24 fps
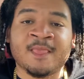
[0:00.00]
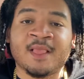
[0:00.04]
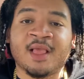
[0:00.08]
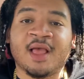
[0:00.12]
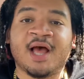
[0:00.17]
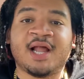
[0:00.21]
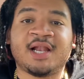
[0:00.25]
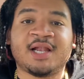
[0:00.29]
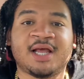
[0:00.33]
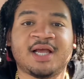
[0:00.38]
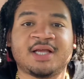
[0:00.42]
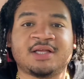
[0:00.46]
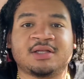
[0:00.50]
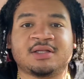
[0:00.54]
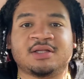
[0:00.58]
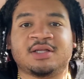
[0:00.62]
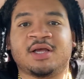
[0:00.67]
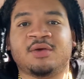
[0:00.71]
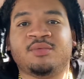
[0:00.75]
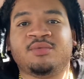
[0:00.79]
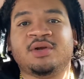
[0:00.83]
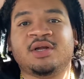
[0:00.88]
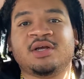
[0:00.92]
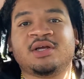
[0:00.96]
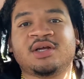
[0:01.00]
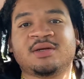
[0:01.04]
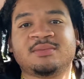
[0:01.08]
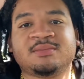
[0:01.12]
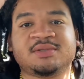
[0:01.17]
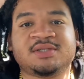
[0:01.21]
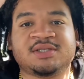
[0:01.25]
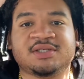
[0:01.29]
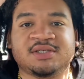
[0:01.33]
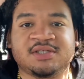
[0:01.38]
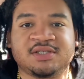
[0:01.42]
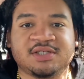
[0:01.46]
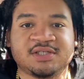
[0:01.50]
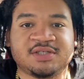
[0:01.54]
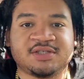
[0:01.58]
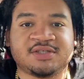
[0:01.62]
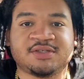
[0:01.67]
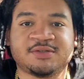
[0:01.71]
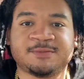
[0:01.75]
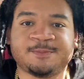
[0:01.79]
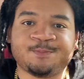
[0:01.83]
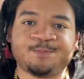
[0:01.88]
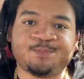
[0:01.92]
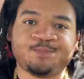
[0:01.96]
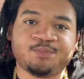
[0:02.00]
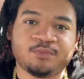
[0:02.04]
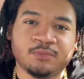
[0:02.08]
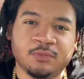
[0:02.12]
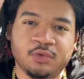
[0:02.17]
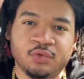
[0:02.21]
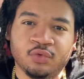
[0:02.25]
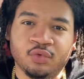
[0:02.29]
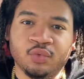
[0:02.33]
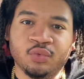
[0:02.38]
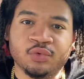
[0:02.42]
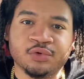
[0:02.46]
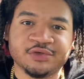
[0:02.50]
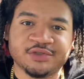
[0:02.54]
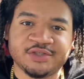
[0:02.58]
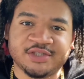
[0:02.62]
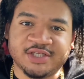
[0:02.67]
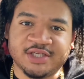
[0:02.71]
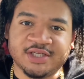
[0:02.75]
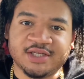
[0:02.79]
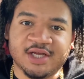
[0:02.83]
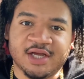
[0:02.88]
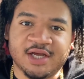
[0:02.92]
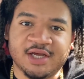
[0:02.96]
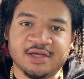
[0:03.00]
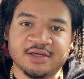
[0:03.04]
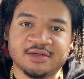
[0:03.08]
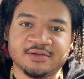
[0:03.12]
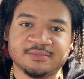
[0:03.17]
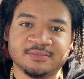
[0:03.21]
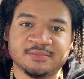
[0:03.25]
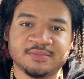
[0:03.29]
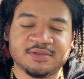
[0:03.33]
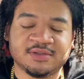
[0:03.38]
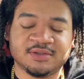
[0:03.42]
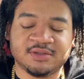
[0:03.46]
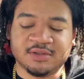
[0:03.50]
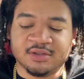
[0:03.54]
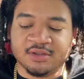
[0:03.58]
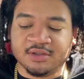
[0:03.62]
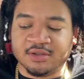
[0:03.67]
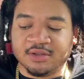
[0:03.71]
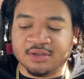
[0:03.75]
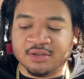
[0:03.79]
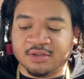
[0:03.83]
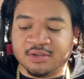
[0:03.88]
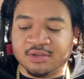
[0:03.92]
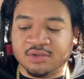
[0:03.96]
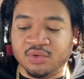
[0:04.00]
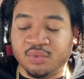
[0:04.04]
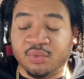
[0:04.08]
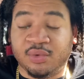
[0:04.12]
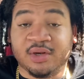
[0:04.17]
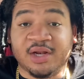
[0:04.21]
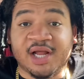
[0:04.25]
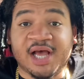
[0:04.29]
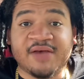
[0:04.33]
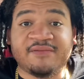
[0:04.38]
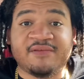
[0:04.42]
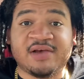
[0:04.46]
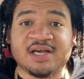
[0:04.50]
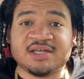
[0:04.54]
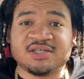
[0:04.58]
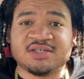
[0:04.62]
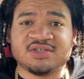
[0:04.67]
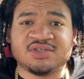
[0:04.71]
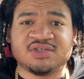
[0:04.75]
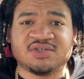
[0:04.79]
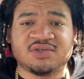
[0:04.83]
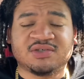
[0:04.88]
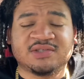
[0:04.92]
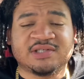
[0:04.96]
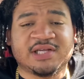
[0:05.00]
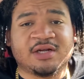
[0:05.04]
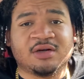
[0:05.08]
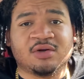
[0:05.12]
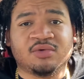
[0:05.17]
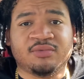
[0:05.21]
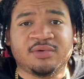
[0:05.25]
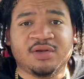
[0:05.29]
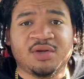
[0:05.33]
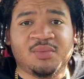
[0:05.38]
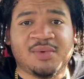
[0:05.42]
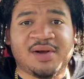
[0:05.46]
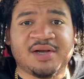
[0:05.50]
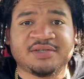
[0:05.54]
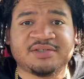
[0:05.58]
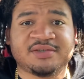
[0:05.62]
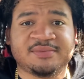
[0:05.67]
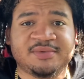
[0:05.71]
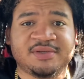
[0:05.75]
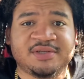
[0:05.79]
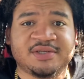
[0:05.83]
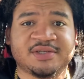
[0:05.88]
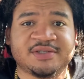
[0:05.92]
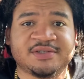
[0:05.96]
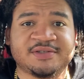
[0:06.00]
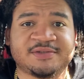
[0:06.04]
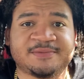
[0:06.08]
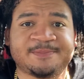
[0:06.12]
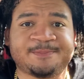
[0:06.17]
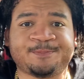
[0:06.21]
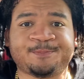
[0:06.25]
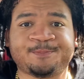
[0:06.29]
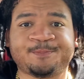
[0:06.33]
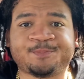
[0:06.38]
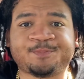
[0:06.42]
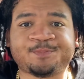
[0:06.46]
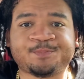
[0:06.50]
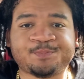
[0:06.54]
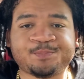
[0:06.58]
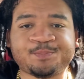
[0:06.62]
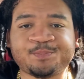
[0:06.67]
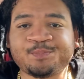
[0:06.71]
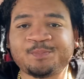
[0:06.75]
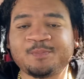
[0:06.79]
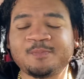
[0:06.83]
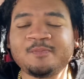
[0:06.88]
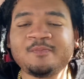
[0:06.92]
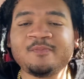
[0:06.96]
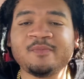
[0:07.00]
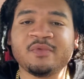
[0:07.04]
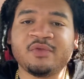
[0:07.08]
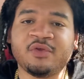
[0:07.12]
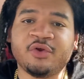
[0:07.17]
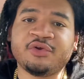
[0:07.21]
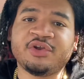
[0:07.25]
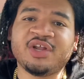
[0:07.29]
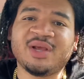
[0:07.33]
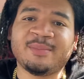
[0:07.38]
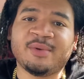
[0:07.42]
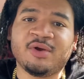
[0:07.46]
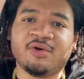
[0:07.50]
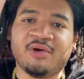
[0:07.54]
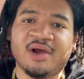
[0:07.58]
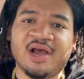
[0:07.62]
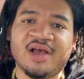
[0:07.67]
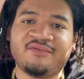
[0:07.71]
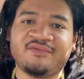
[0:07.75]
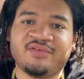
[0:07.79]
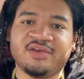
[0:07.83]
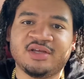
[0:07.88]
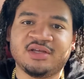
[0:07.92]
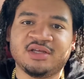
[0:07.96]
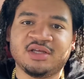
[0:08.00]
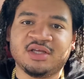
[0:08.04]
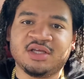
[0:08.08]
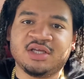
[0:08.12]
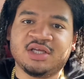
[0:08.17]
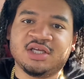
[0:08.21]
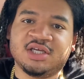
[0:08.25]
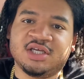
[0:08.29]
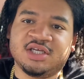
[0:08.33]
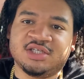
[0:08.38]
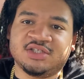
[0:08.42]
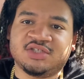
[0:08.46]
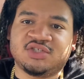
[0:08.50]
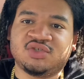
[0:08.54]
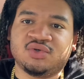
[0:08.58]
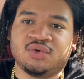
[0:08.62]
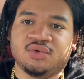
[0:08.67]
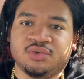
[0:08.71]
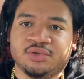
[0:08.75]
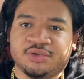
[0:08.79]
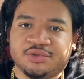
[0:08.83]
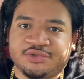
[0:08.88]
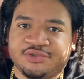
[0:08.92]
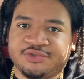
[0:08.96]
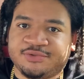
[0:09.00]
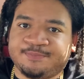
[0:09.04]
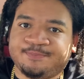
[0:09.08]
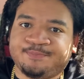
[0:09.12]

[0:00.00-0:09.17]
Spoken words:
like it. Like, when it comes to Nick's newer sitcoms, newer live action shows, I don't really watch them because their demographic is towards